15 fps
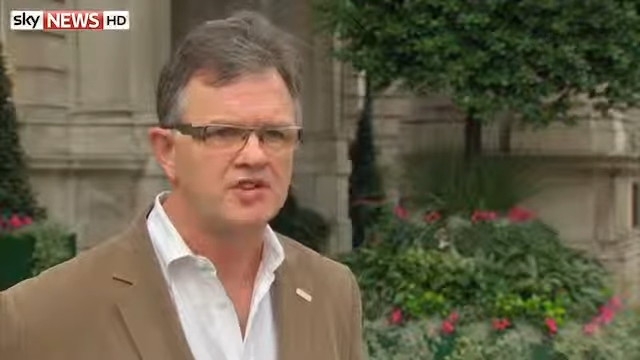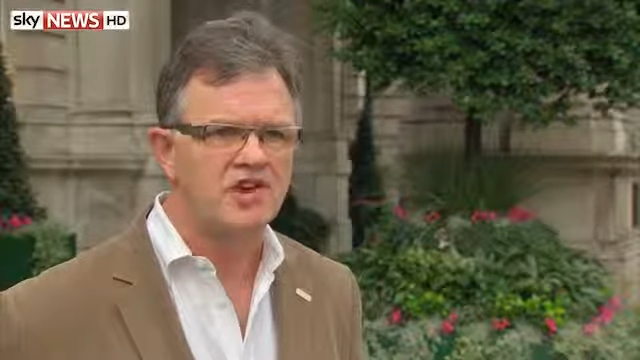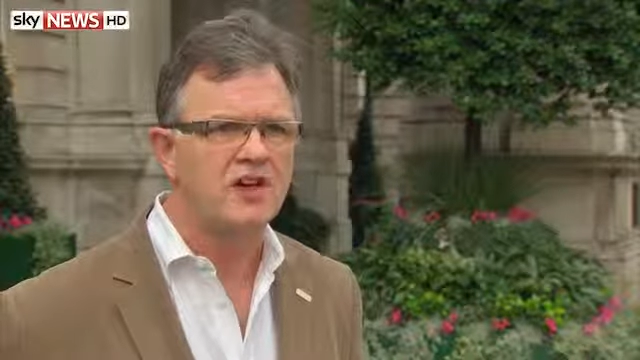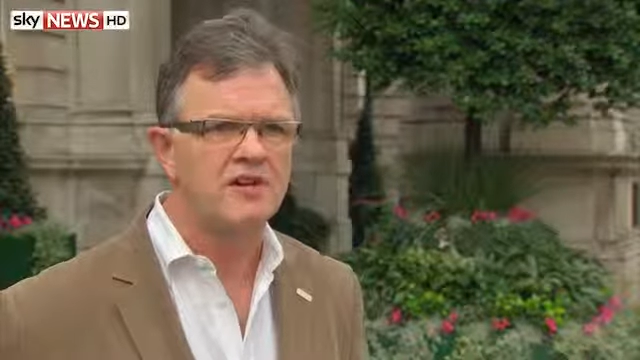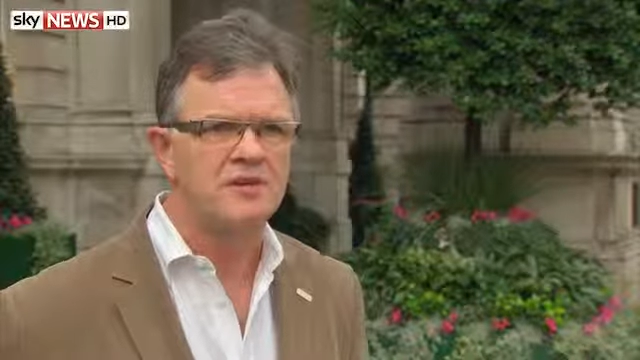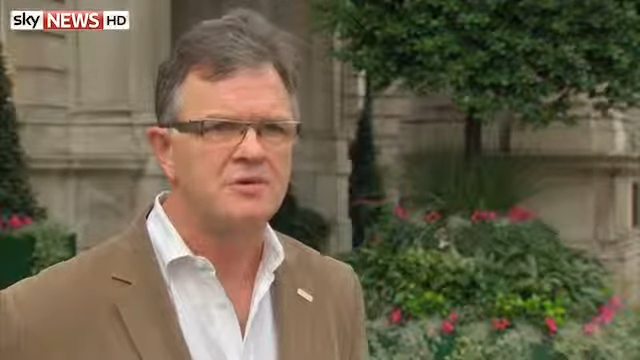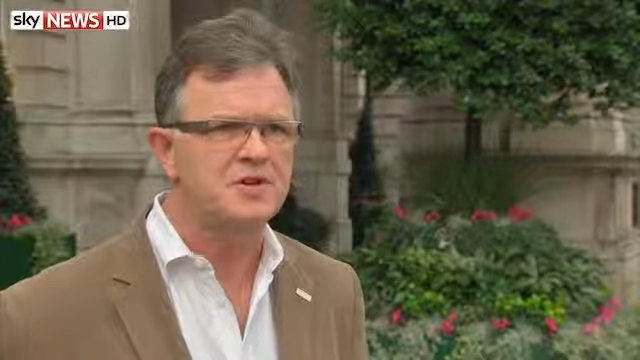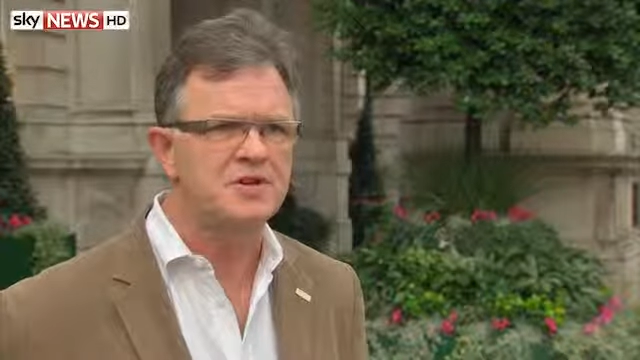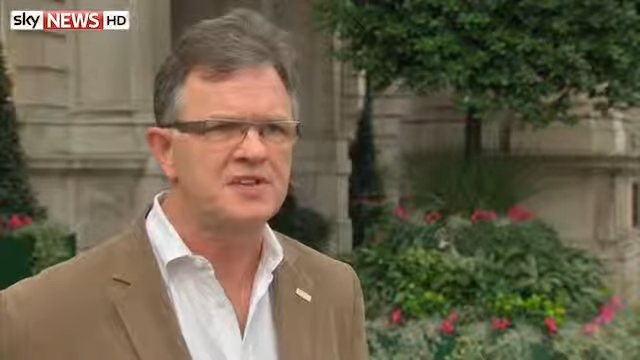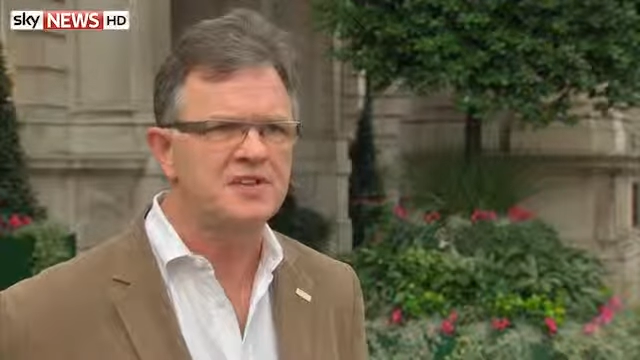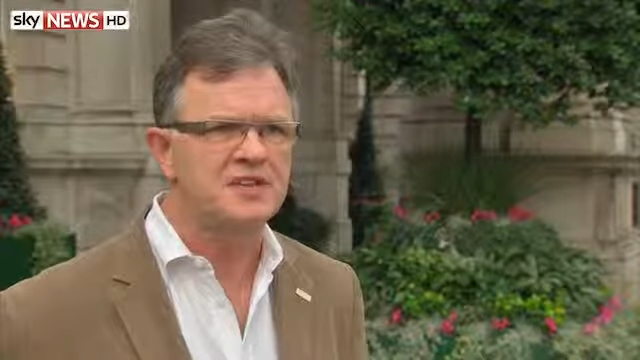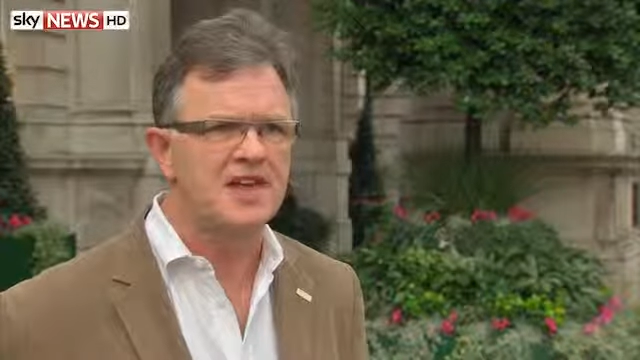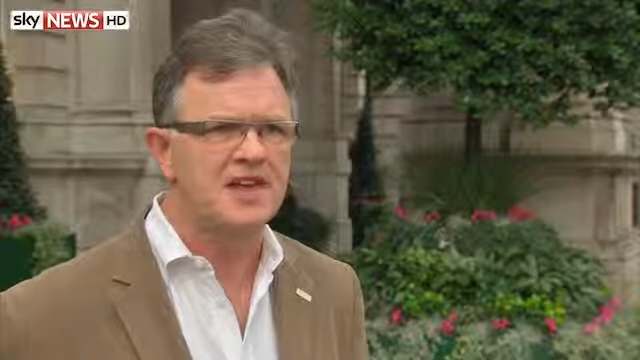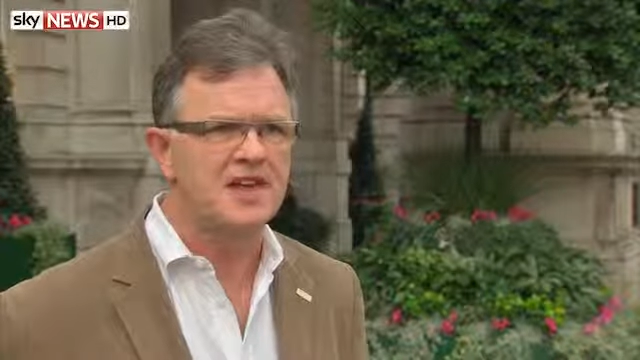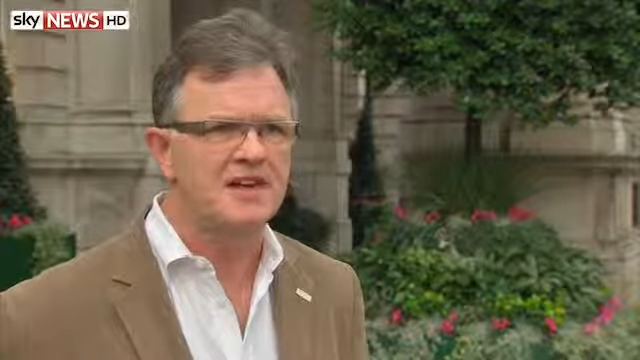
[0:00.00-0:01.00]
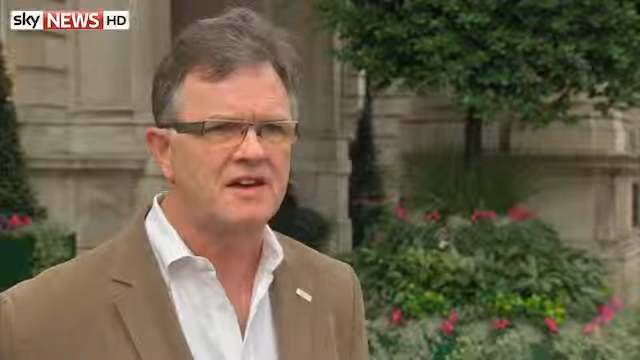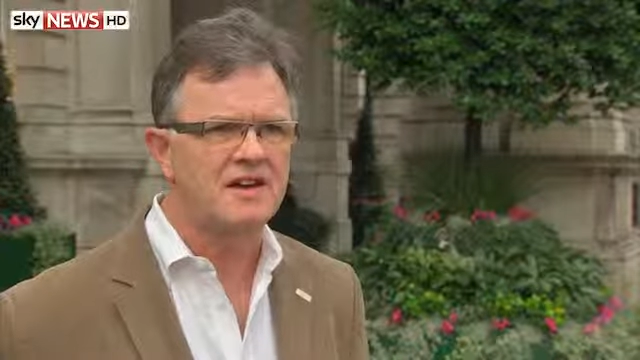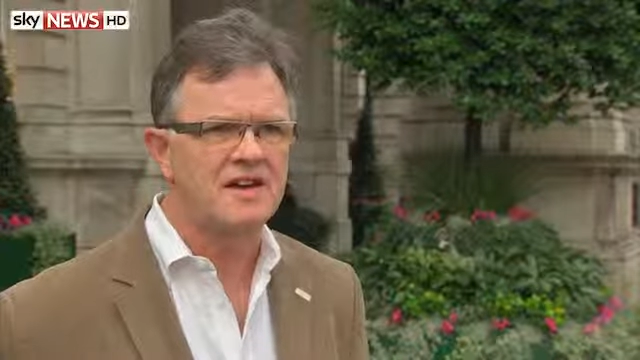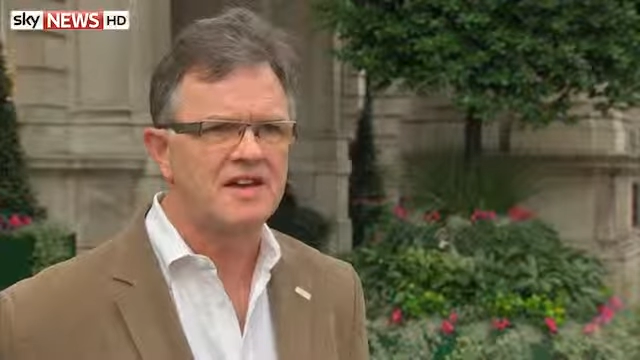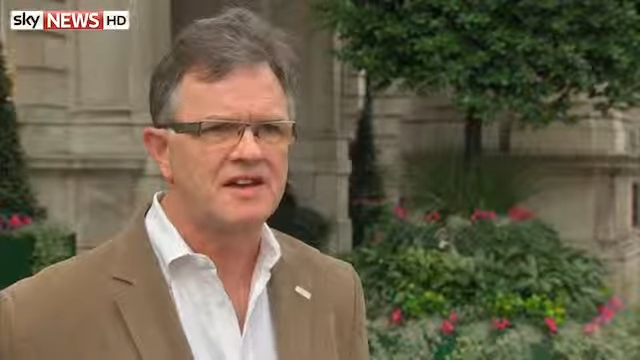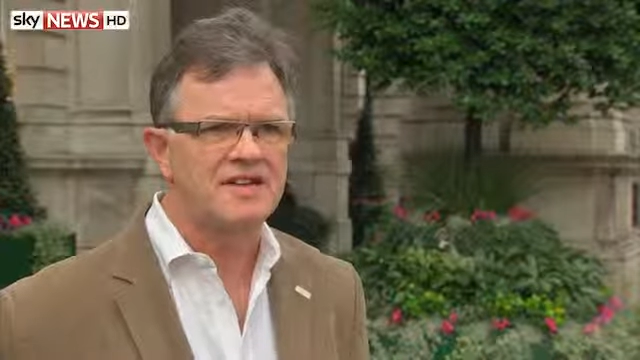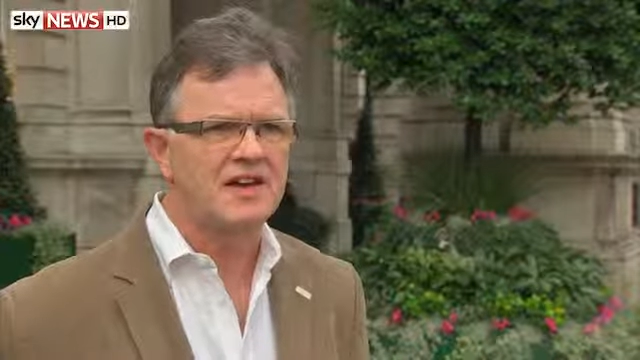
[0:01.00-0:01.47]
Child abuse is like a,
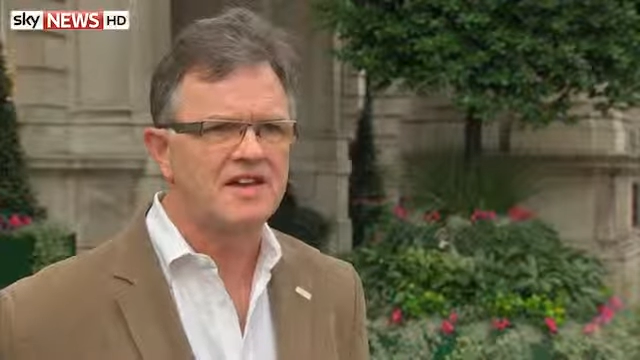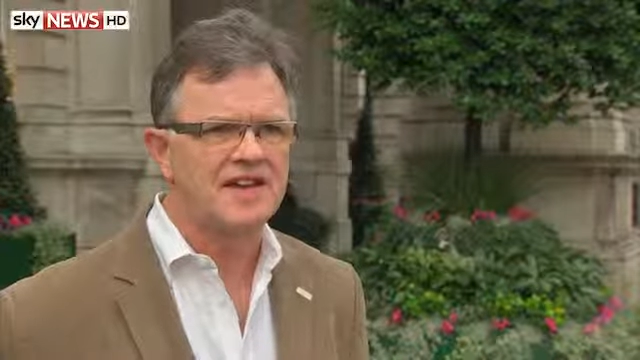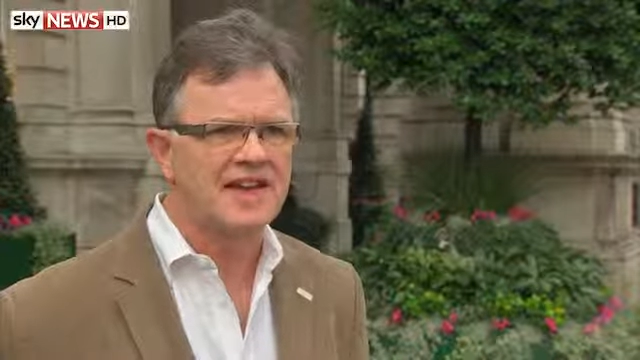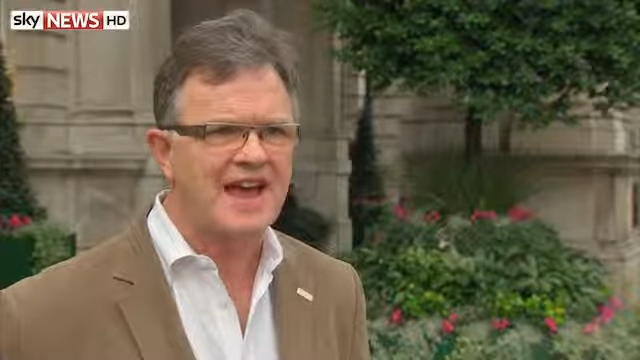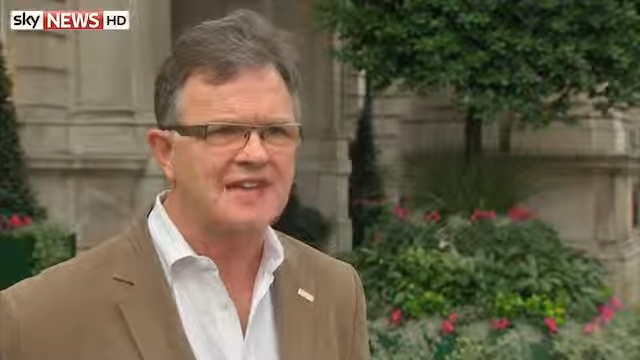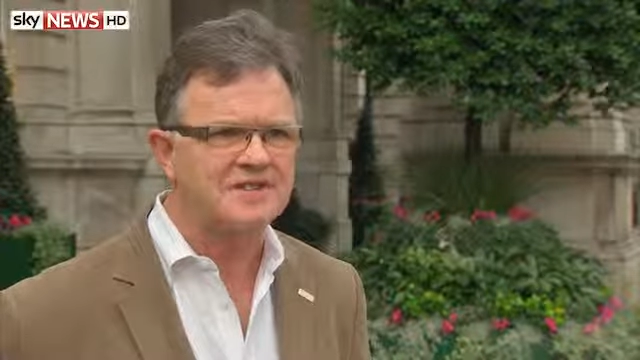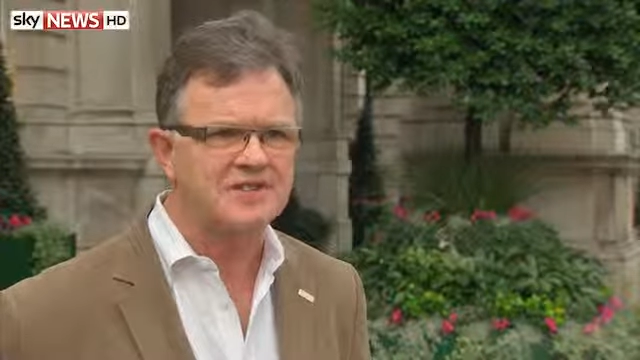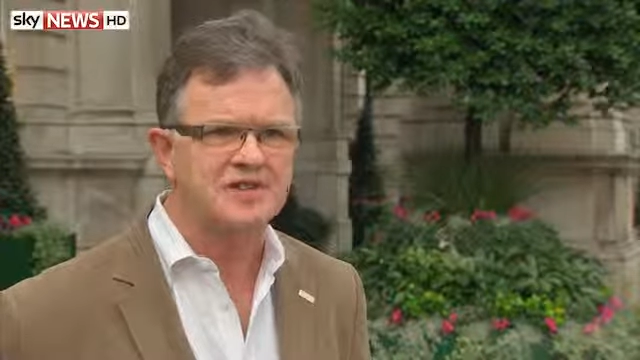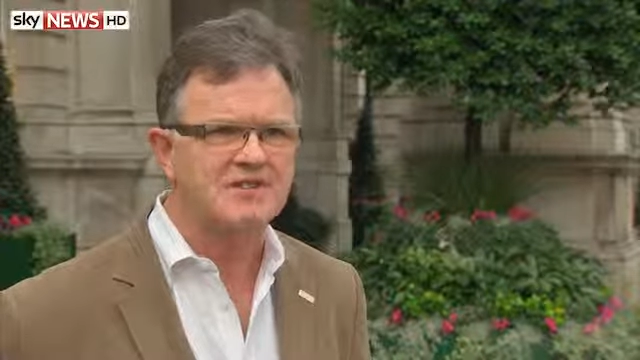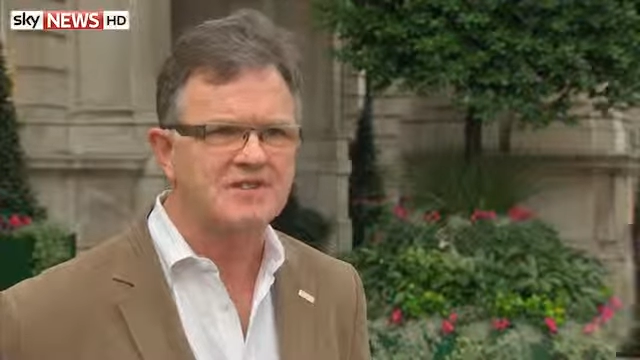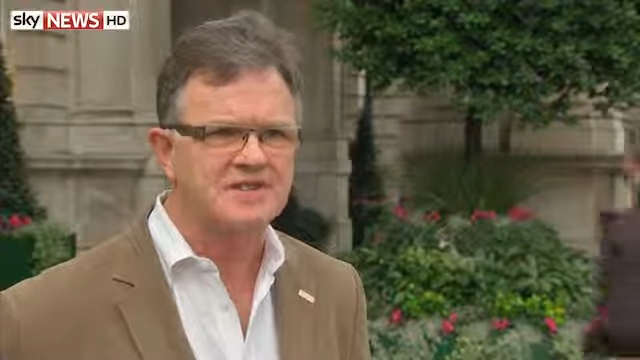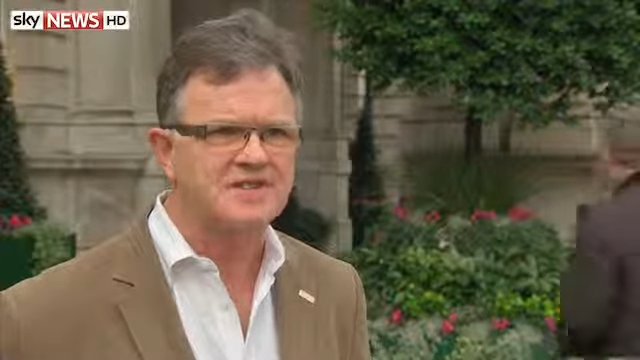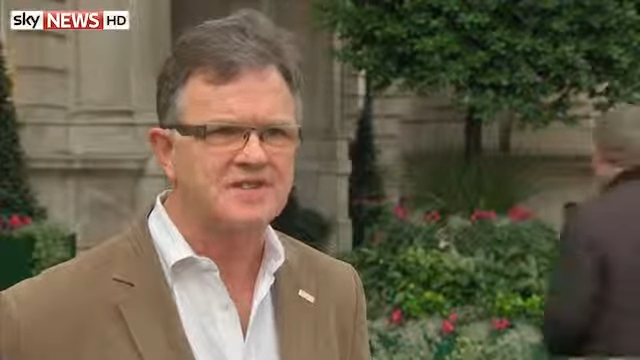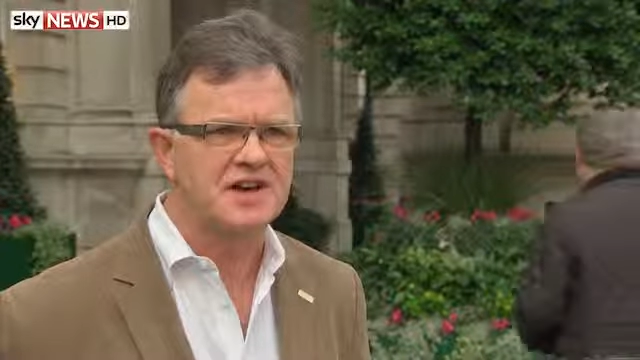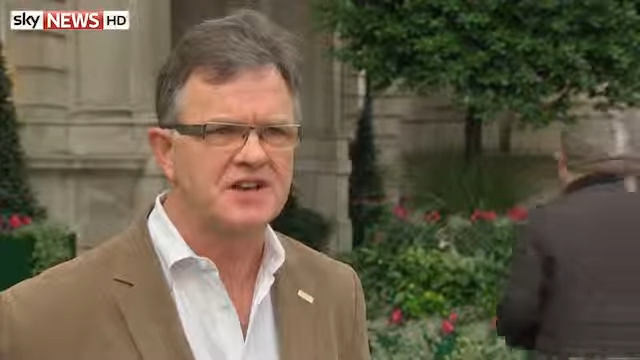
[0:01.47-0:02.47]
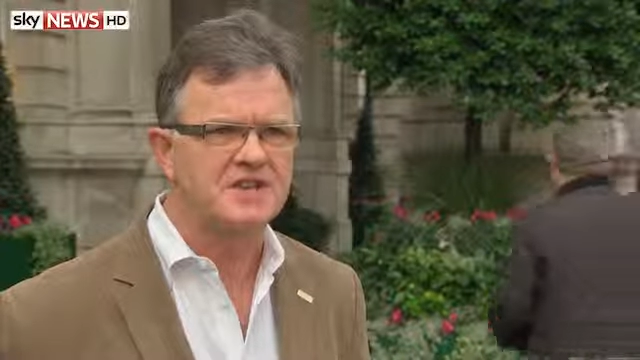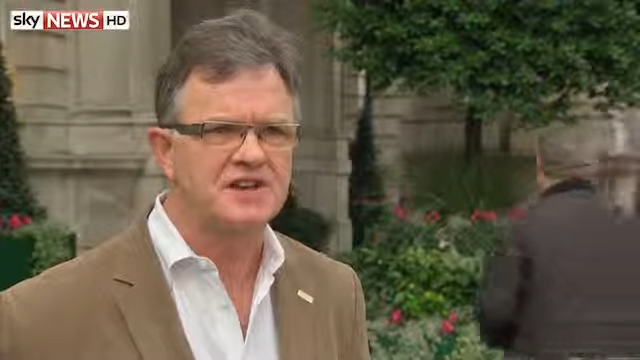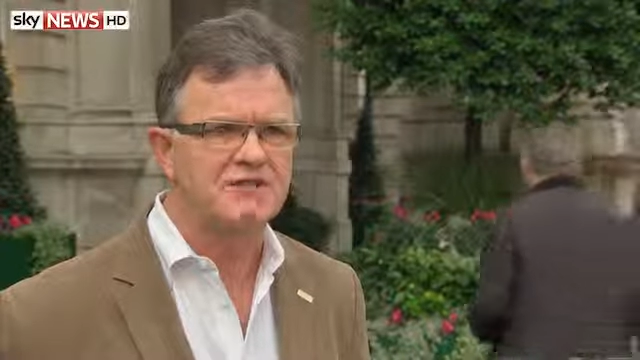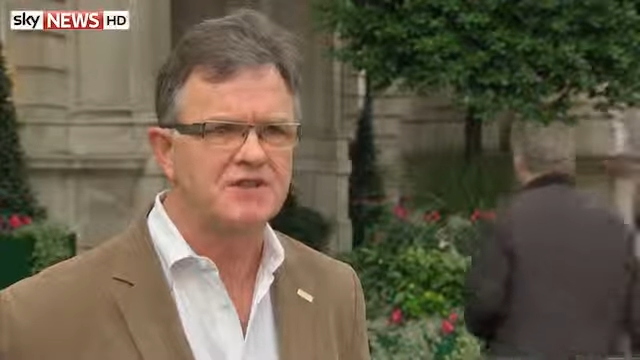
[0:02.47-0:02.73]
is like a cancer in society.